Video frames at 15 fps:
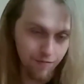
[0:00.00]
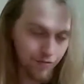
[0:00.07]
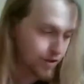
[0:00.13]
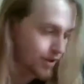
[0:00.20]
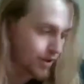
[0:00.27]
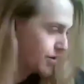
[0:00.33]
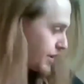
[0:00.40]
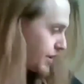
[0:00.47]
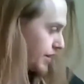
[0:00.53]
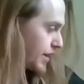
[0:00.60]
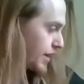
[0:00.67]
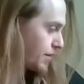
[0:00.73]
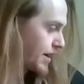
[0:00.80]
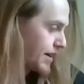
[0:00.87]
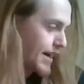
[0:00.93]
literally
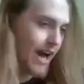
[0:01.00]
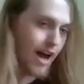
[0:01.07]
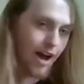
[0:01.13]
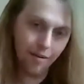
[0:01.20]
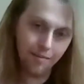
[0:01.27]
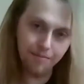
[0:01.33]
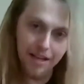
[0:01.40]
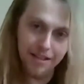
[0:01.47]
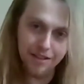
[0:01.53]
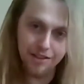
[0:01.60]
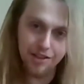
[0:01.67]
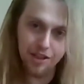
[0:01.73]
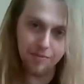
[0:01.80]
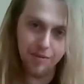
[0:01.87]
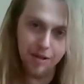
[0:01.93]
like right now I'm
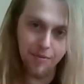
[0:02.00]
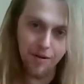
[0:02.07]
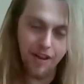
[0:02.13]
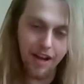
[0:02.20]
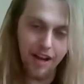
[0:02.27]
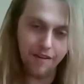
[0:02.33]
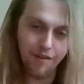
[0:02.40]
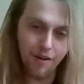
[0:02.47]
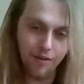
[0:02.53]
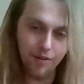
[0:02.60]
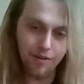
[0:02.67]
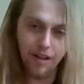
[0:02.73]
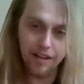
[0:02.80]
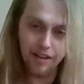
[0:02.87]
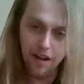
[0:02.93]
messaging people that
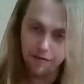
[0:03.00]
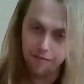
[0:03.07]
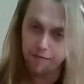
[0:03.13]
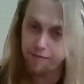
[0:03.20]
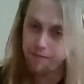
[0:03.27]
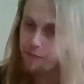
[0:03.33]
I've